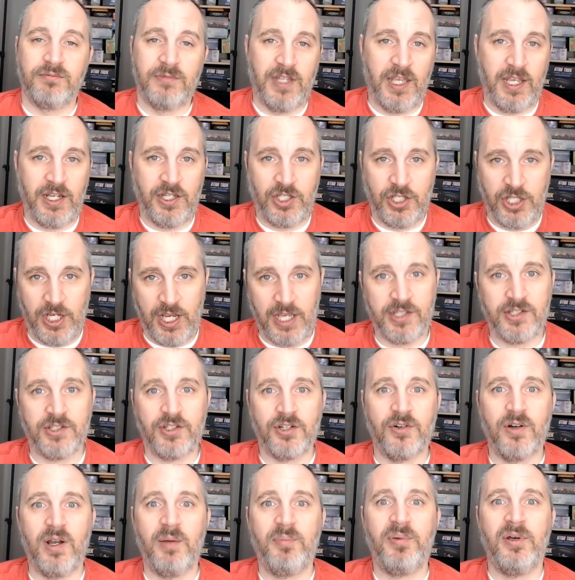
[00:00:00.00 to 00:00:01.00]
chase
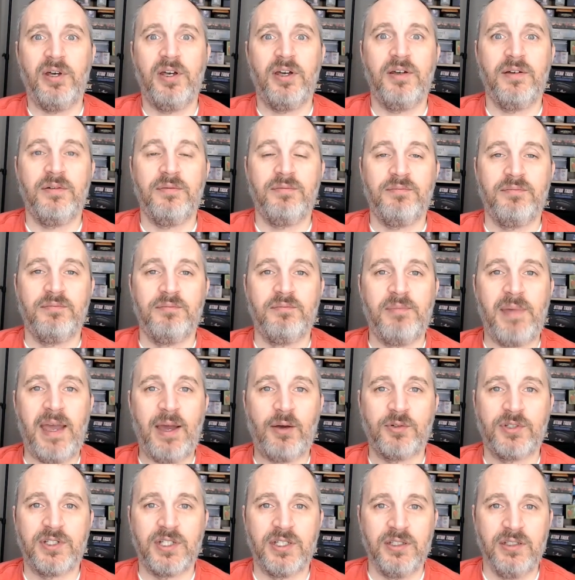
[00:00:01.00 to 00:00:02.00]
her up a
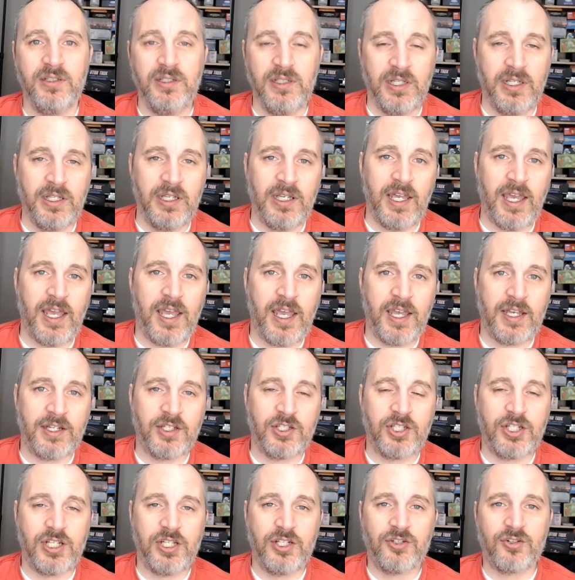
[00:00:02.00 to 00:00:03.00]
mountain, and
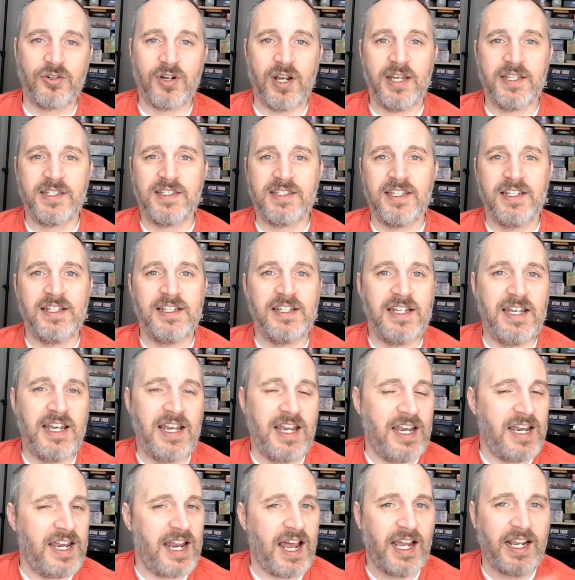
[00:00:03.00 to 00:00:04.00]
she tries to
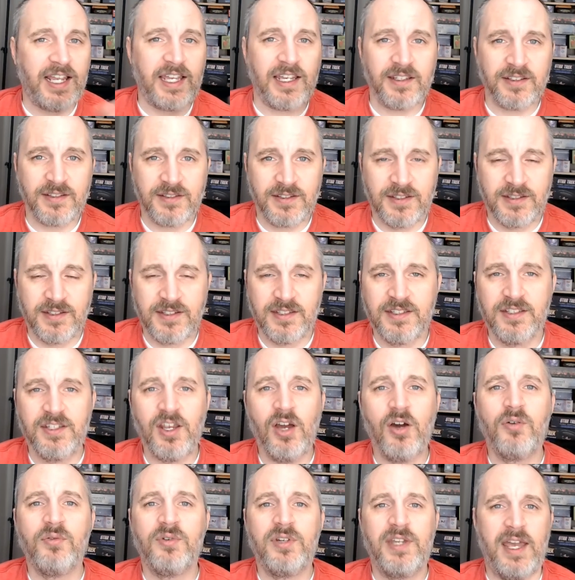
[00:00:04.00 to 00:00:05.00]
knock a
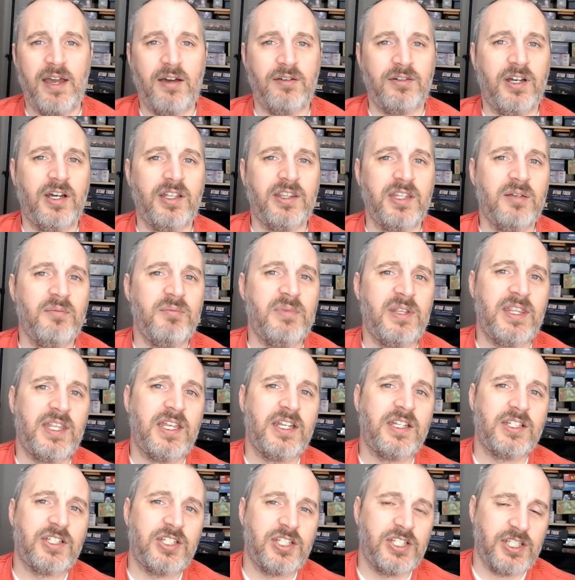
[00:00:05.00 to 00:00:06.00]
stone down on them, and
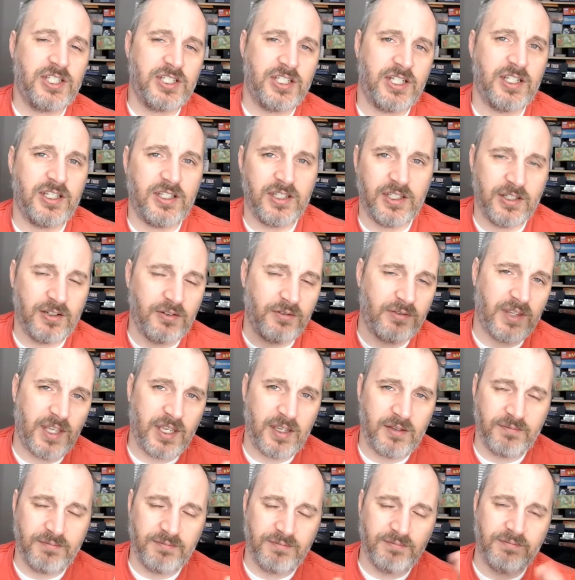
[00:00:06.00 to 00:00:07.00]
then she, you know,
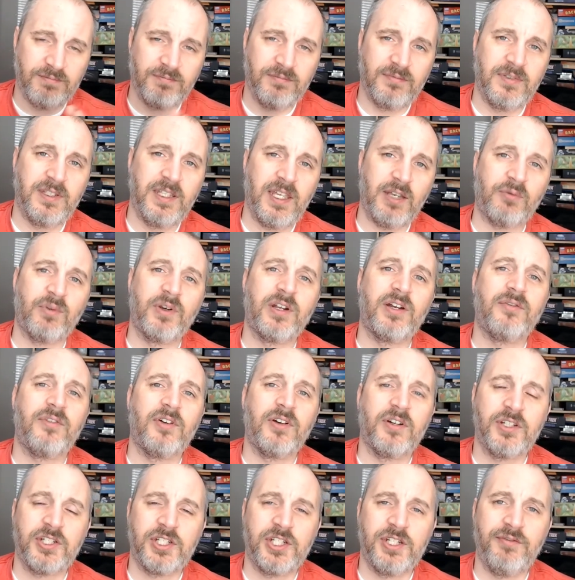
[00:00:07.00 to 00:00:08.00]
they get rid of her,
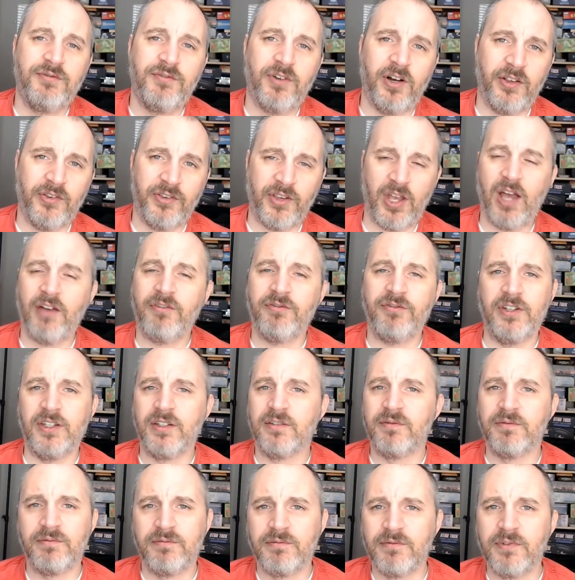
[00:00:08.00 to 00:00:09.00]
and she falls off,
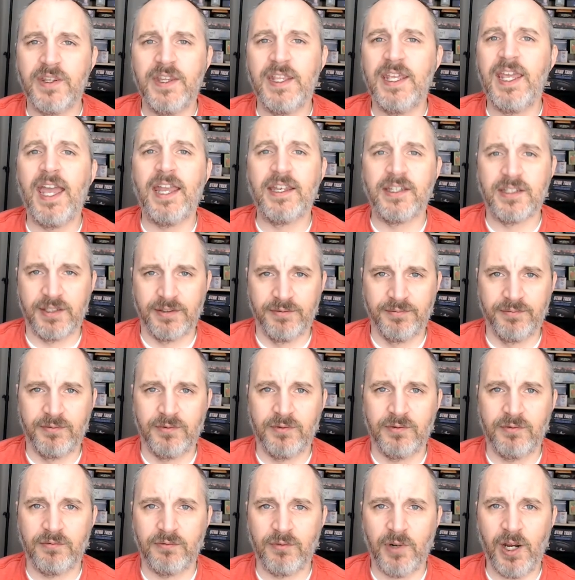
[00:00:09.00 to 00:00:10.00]
and the end,
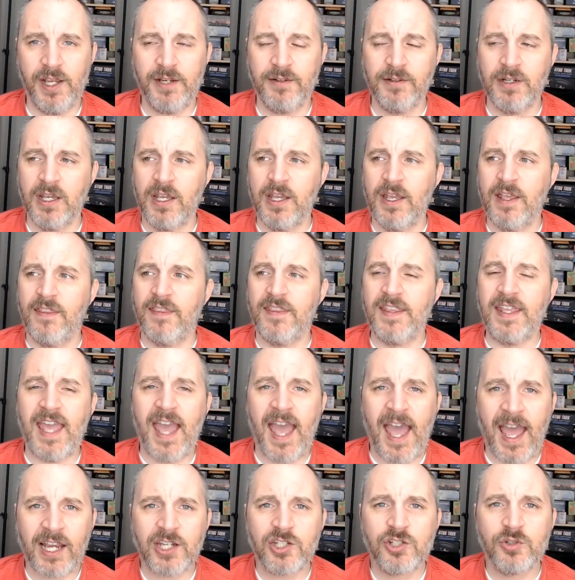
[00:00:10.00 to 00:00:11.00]
right? The
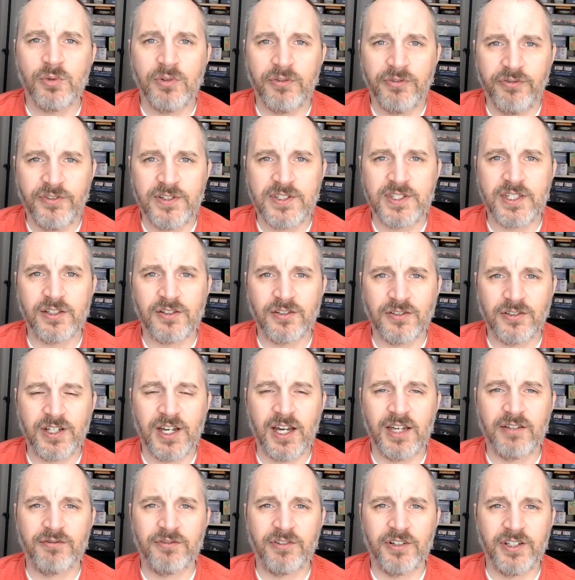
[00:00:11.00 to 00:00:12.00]
actual physical
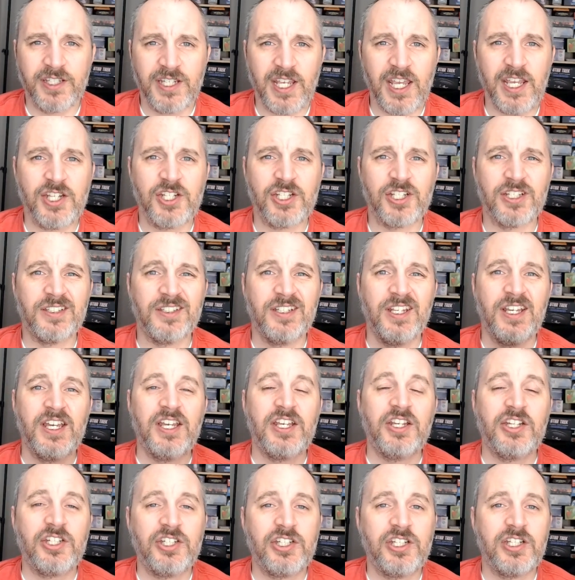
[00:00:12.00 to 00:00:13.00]
confrontation,
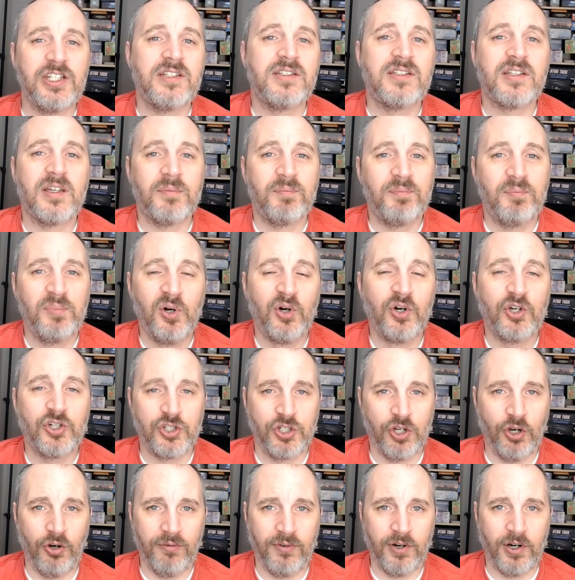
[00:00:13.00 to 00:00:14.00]
she's a
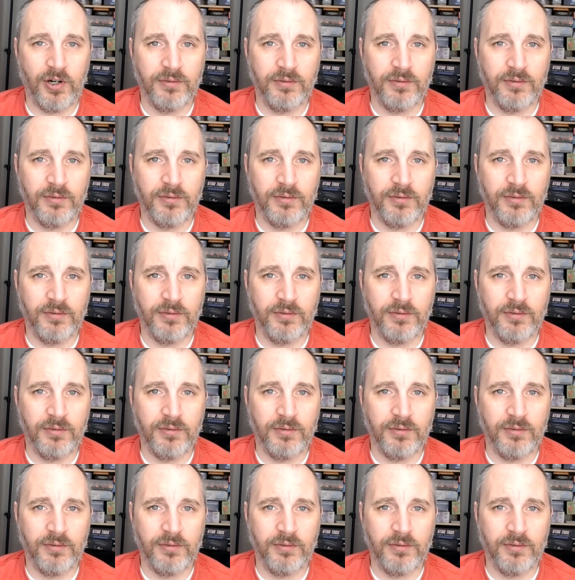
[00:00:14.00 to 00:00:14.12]
pushover.